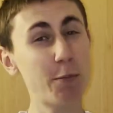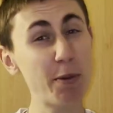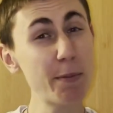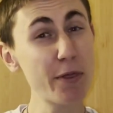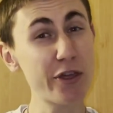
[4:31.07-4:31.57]
When
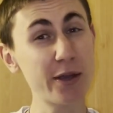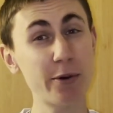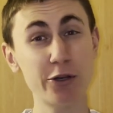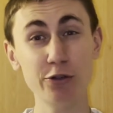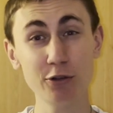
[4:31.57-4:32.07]
people think
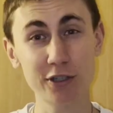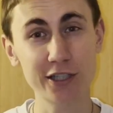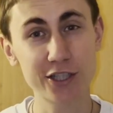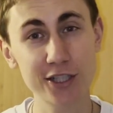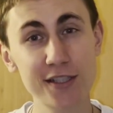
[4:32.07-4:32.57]
about noodle
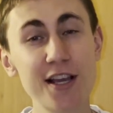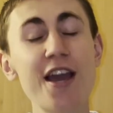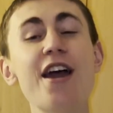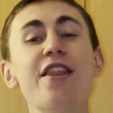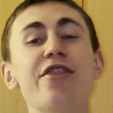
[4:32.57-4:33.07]
dishes,
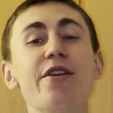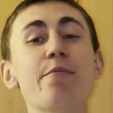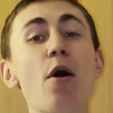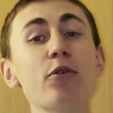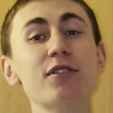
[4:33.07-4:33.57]
they
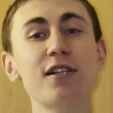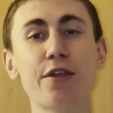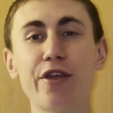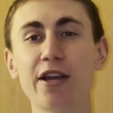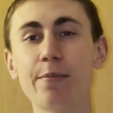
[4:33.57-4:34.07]

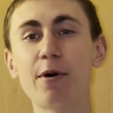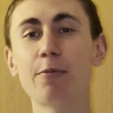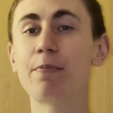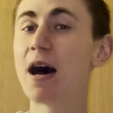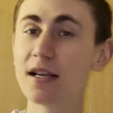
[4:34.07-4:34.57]
mostly think
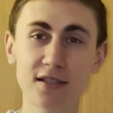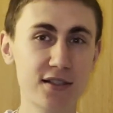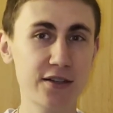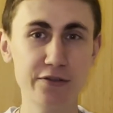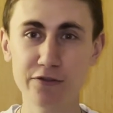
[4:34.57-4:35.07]
about
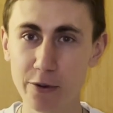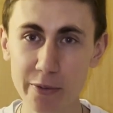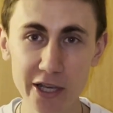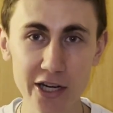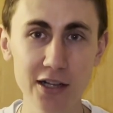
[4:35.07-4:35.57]
pasta
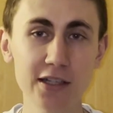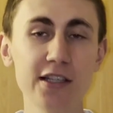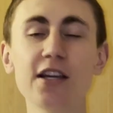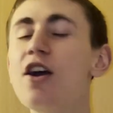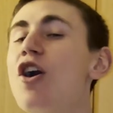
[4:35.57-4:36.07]
from
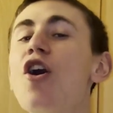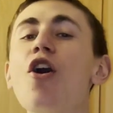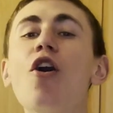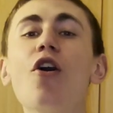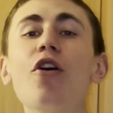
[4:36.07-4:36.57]
Italy
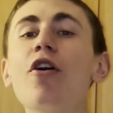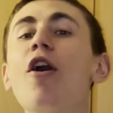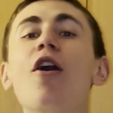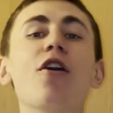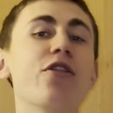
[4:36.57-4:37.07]

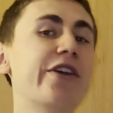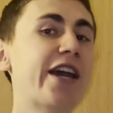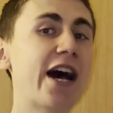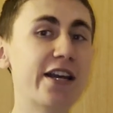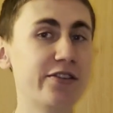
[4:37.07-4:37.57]
or all the
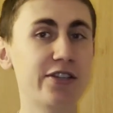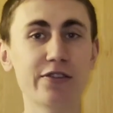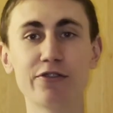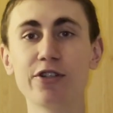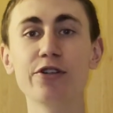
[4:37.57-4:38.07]
kind of
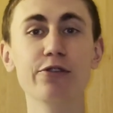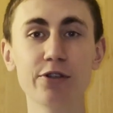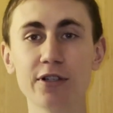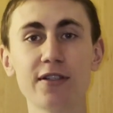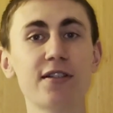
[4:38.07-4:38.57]
different
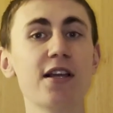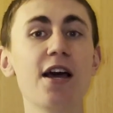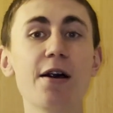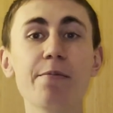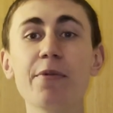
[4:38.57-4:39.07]
noodles
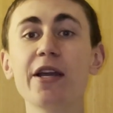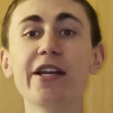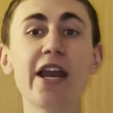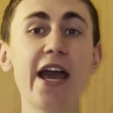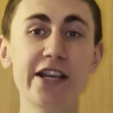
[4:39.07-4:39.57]

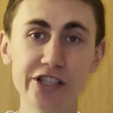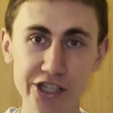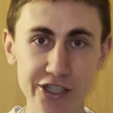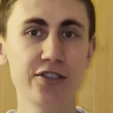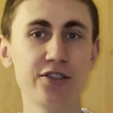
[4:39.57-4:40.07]
in
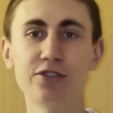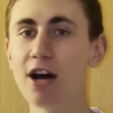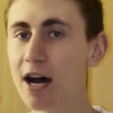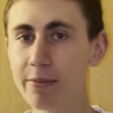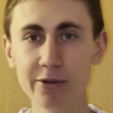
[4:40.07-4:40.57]
Asia,
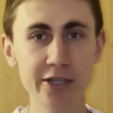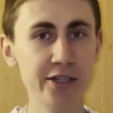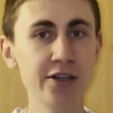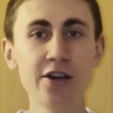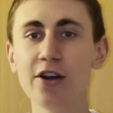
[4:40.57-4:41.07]

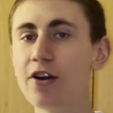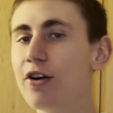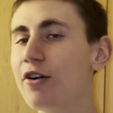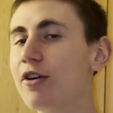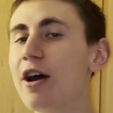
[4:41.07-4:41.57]
ramen
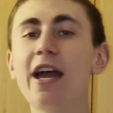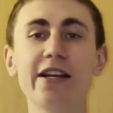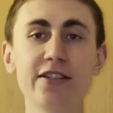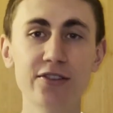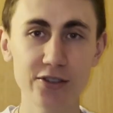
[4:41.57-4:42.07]
or
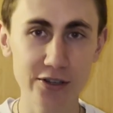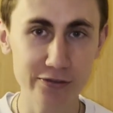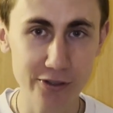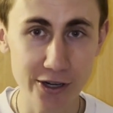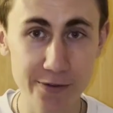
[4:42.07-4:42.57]
any
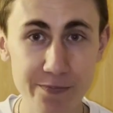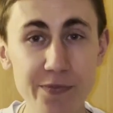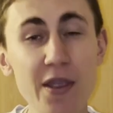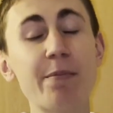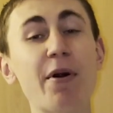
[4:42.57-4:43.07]
stir fry.
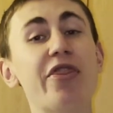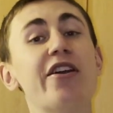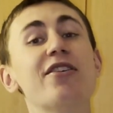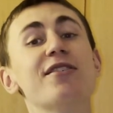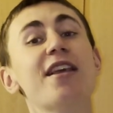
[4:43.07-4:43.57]
But
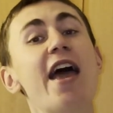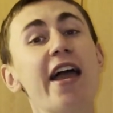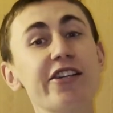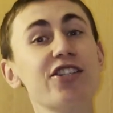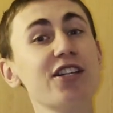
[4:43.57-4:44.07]
there is
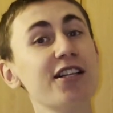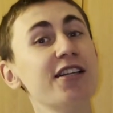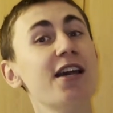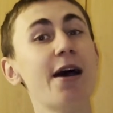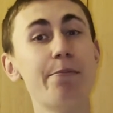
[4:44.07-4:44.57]

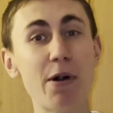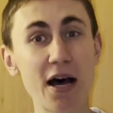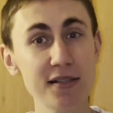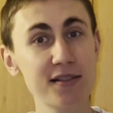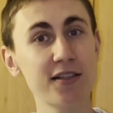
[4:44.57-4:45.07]
actually a
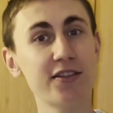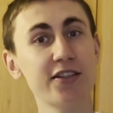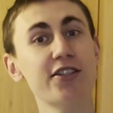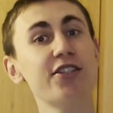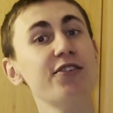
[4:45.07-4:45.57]
pasta
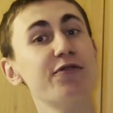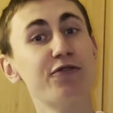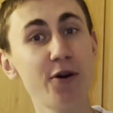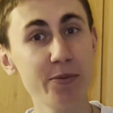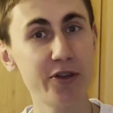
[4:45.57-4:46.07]
dish
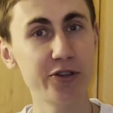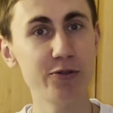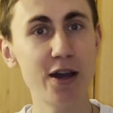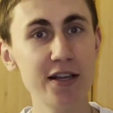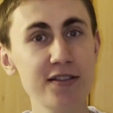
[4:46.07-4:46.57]
from the
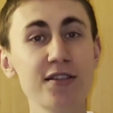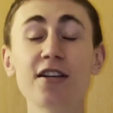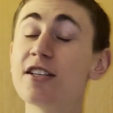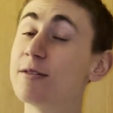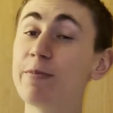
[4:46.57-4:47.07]
US,
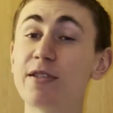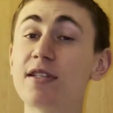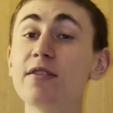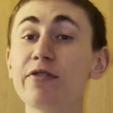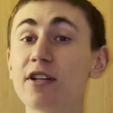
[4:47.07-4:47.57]

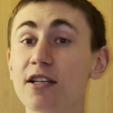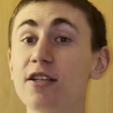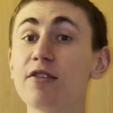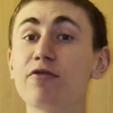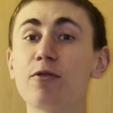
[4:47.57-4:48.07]

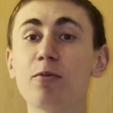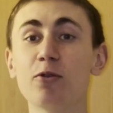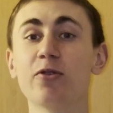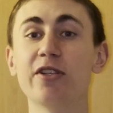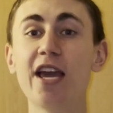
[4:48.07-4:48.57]
specifically from
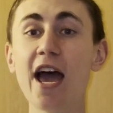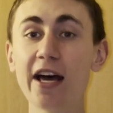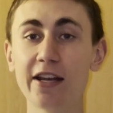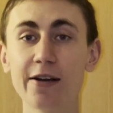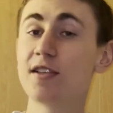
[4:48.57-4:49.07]

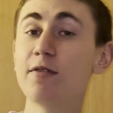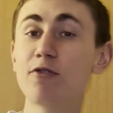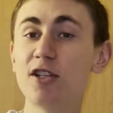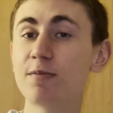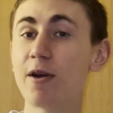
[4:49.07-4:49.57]
Louisiana, which is
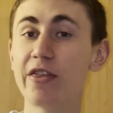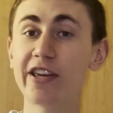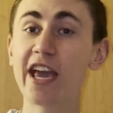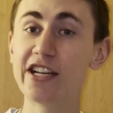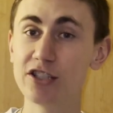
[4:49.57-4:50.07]
influenced by the
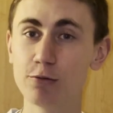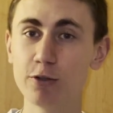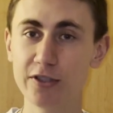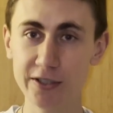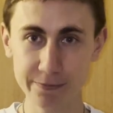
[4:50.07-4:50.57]
Cajun
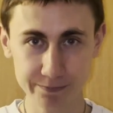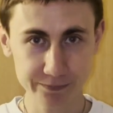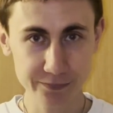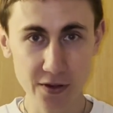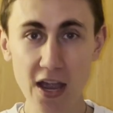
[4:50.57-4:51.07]
cuisine.
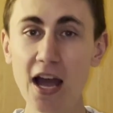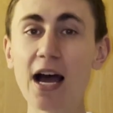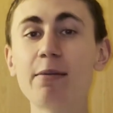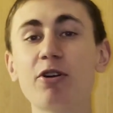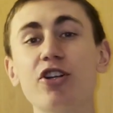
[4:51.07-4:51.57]

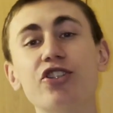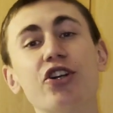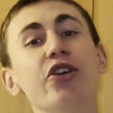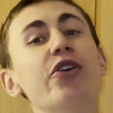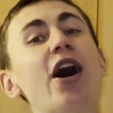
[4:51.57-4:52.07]
I'm gonna
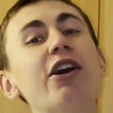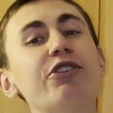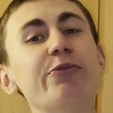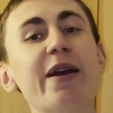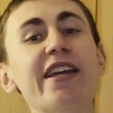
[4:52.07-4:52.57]
show you how
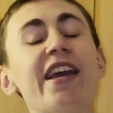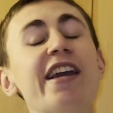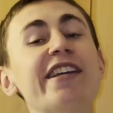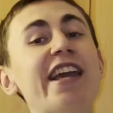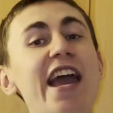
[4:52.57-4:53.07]
to make
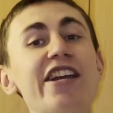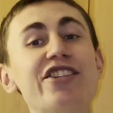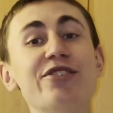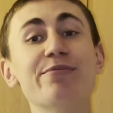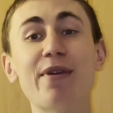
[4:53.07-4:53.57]

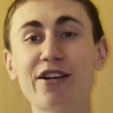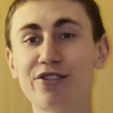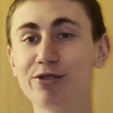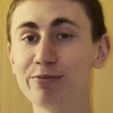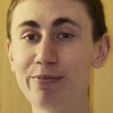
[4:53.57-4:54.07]
Cajun
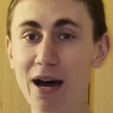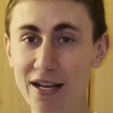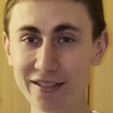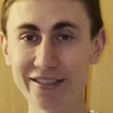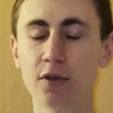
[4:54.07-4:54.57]
mushroom
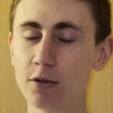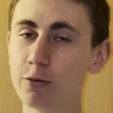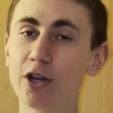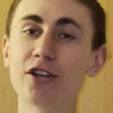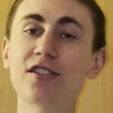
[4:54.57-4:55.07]
pasta.
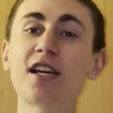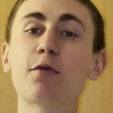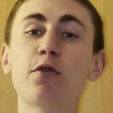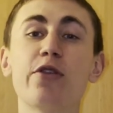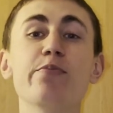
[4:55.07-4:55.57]
We're gonna
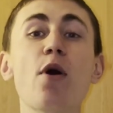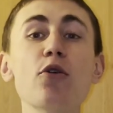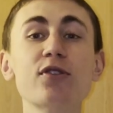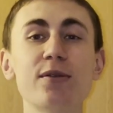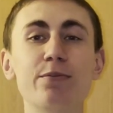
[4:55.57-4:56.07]
start with the
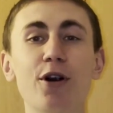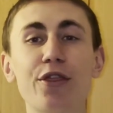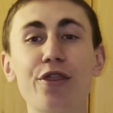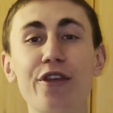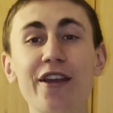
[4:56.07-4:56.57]
most
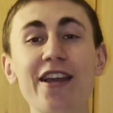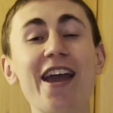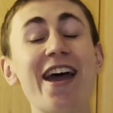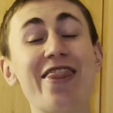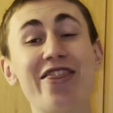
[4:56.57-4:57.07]
important thing,
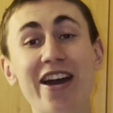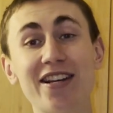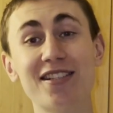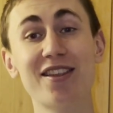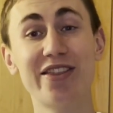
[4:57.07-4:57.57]
and
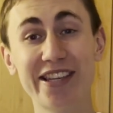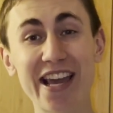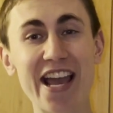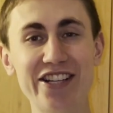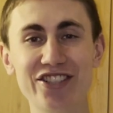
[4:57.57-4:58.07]
that is the
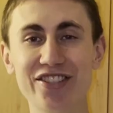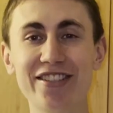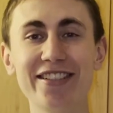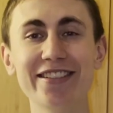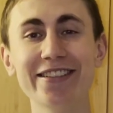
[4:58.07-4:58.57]
Cajun
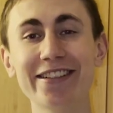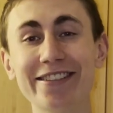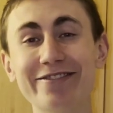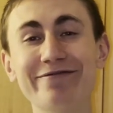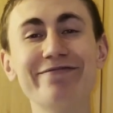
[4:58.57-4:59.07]
seasoning.